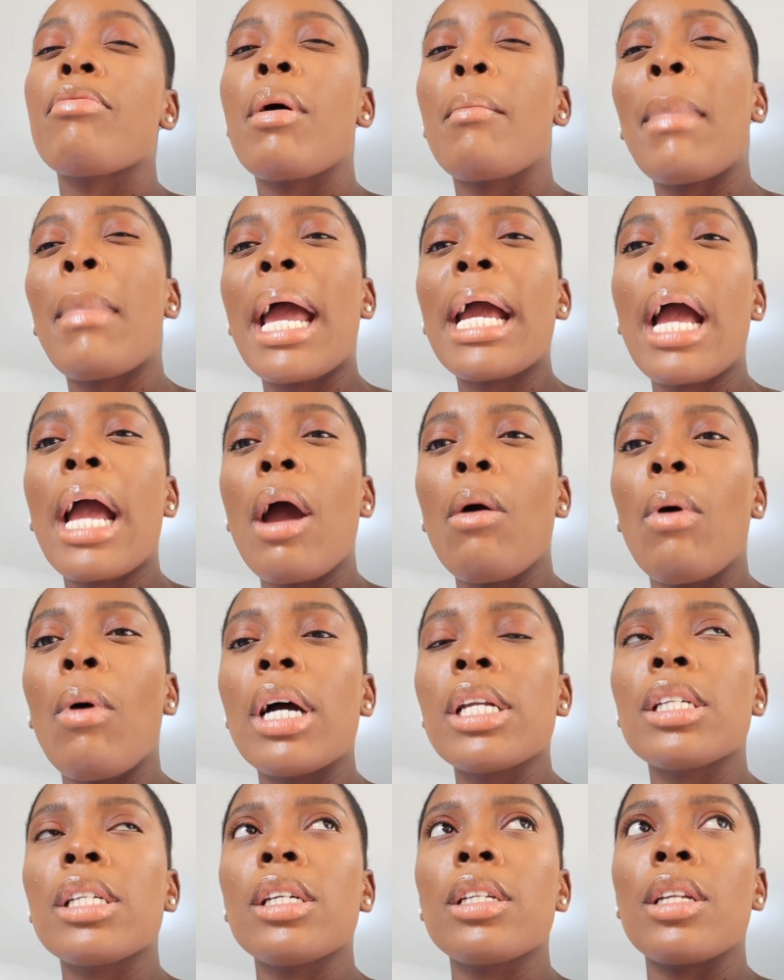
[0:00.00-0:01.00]
The mic I
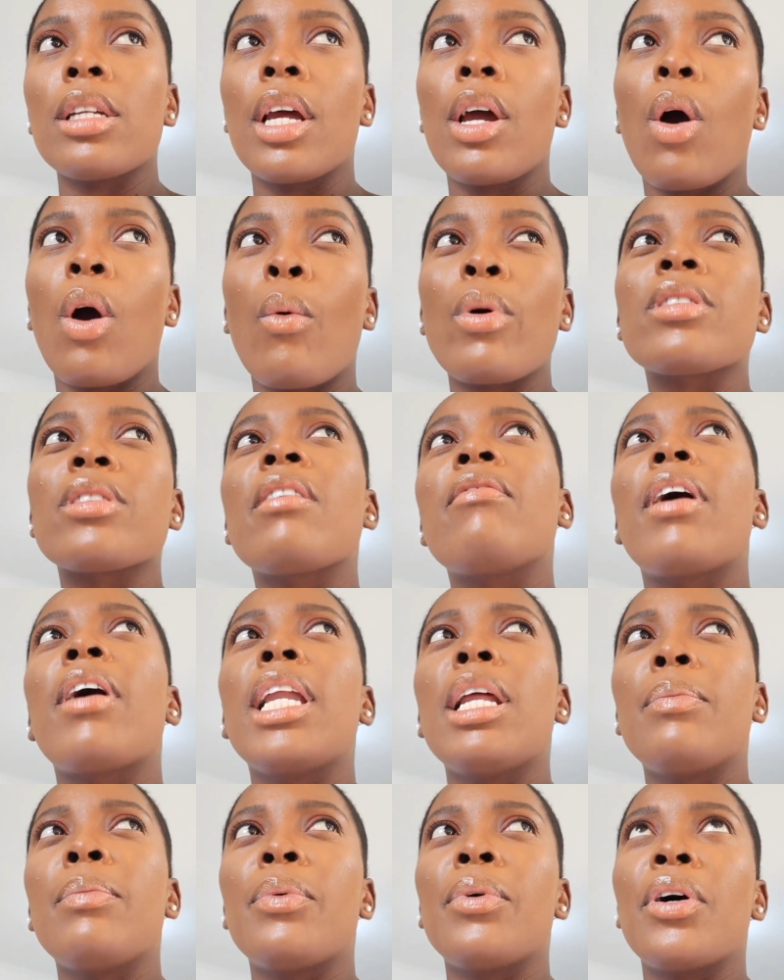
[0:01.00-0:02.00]
wanted was
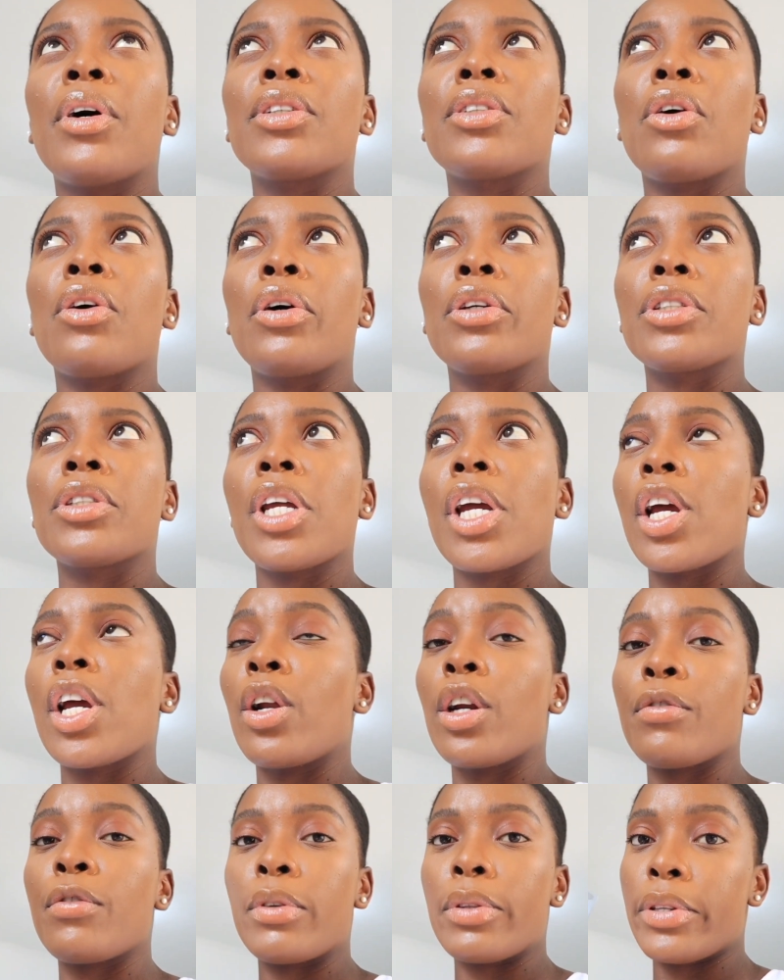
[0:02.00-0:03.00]
available on Take A
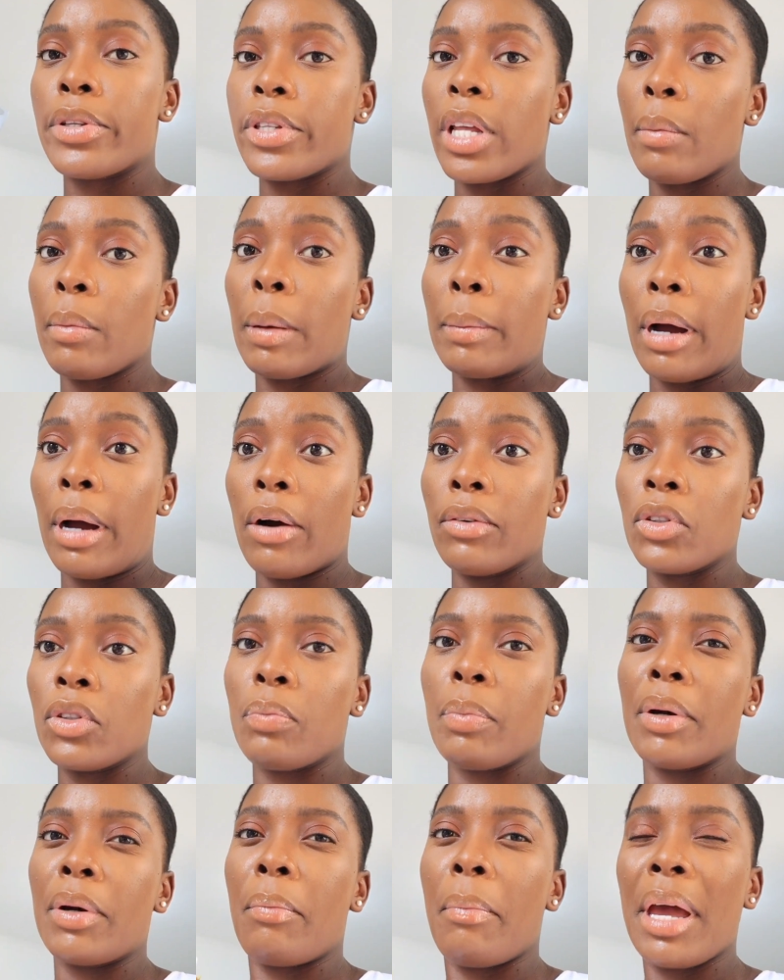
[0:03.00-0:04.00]
Lot for the same
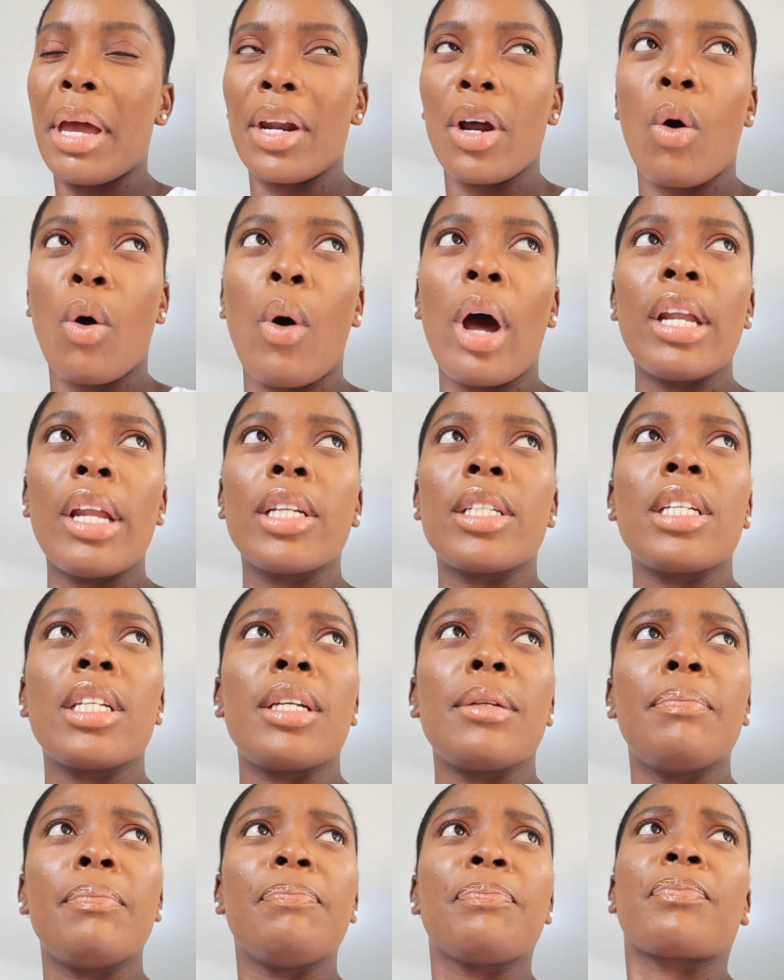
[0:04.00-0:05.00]
amount, but better
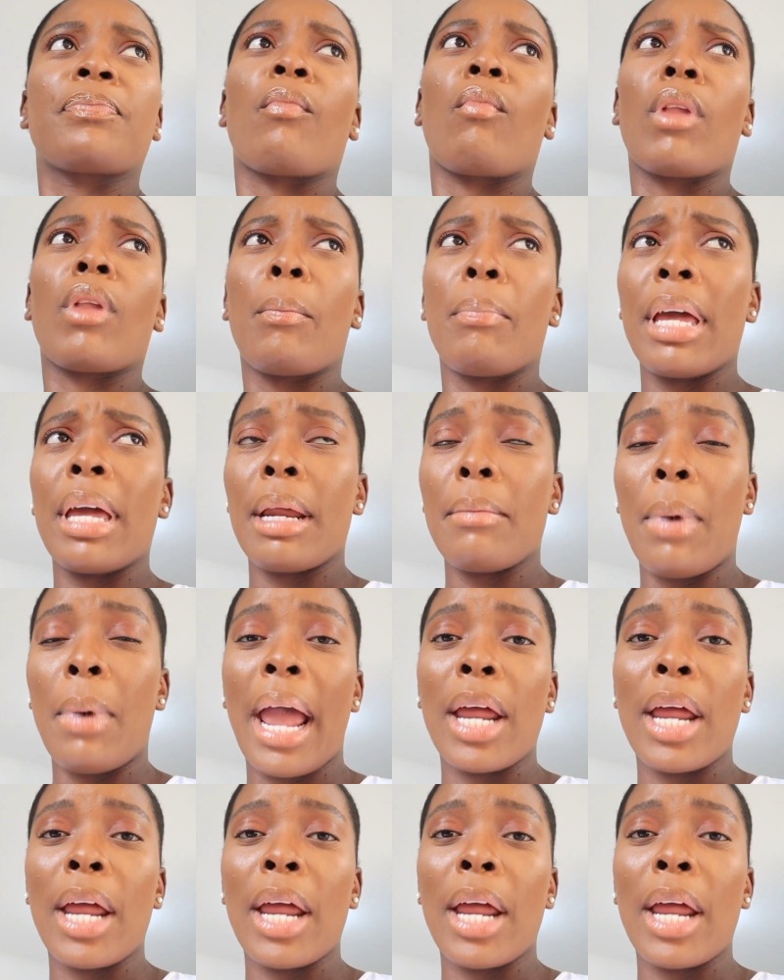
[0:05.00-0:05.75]
quality, better.